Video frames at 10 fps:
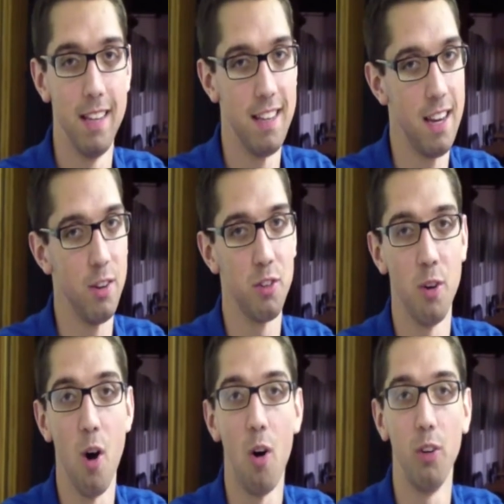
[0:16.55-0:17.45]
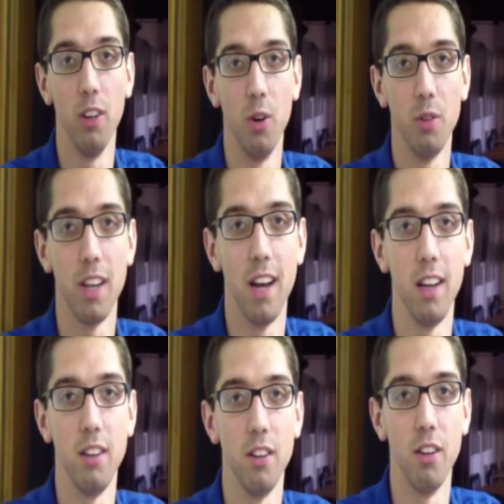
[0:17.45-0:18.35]
Dan Hilton all alone
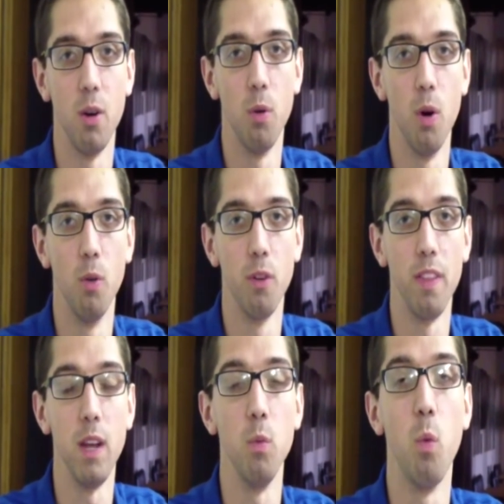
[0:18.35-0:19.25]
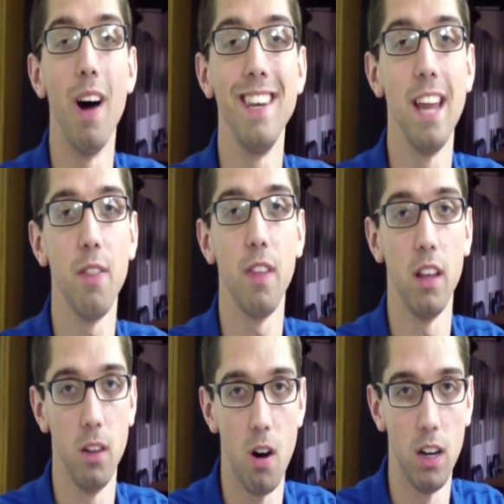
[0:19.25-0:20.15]
tonight to go over the
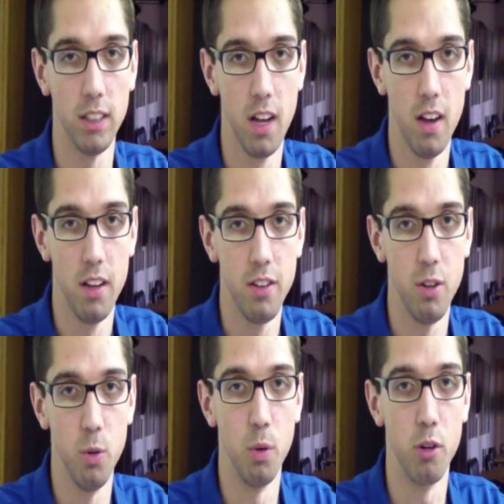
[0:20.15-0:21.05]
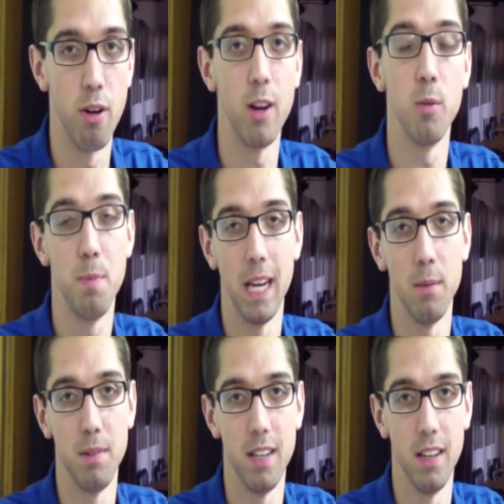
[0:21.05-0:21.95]
1-0 loss to Greater
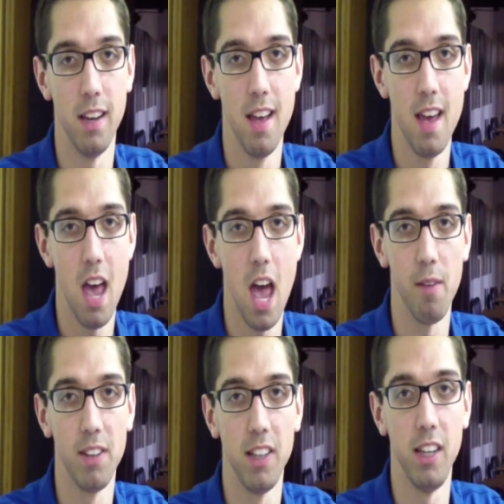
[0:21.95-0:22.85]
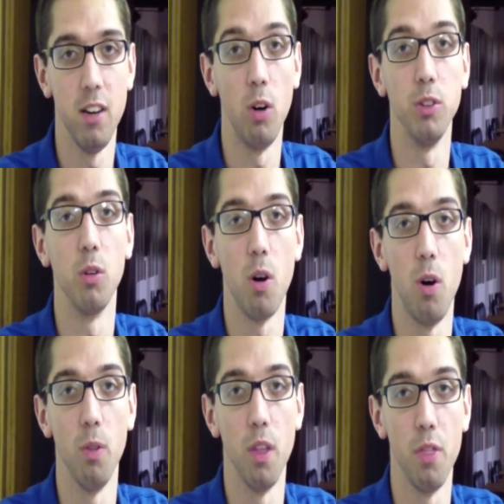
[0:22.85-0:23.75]
Binghamton FC, also
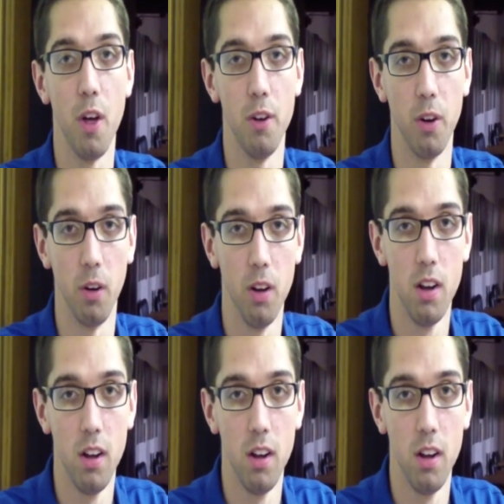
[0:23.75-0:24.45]
called the Thunder.